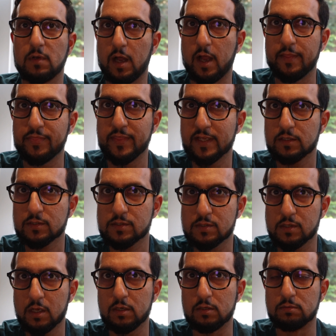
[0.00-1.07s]
I think
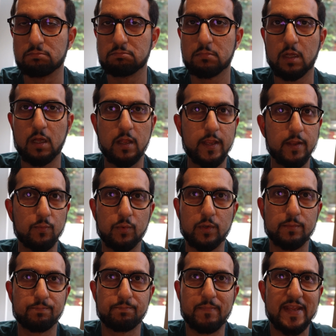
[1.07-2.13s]
so. It
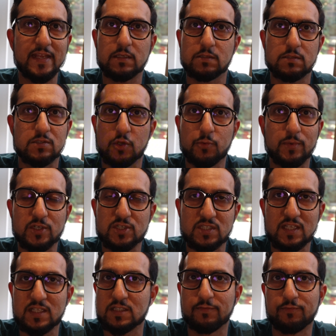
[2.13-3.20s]
would make so much
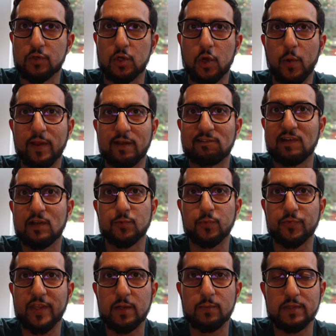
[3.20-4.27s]
sense if you're going around
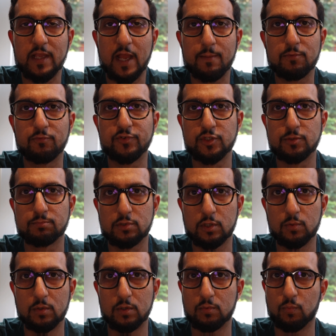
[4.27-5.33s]
all day with your Apple Vision
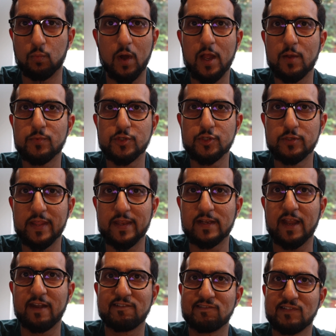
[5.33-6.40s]
Pro on. Why would you then
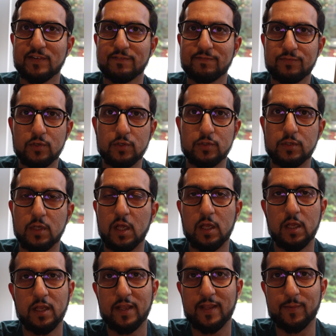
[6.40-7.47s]
carry around a phone?
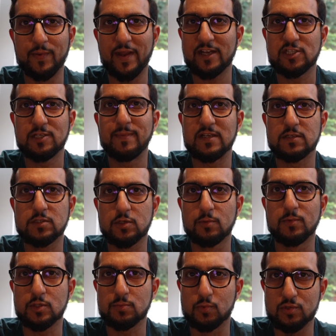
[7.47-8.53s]
It would actually make so
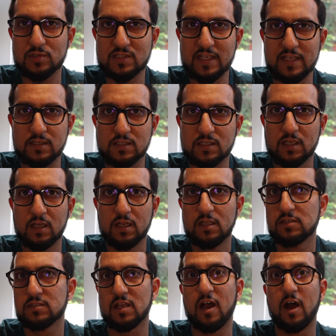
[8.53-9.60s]
much more sense
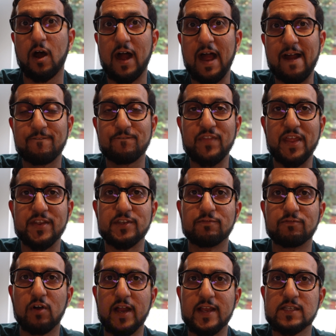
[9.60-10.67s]
to have that
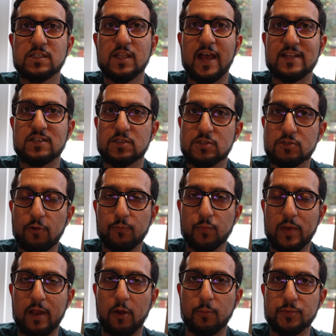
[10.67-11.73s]
device as a
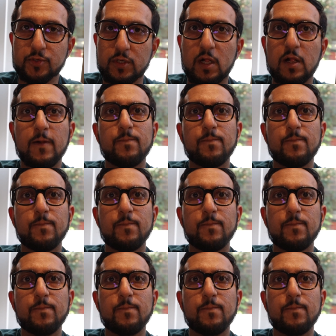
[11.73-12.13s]
software option.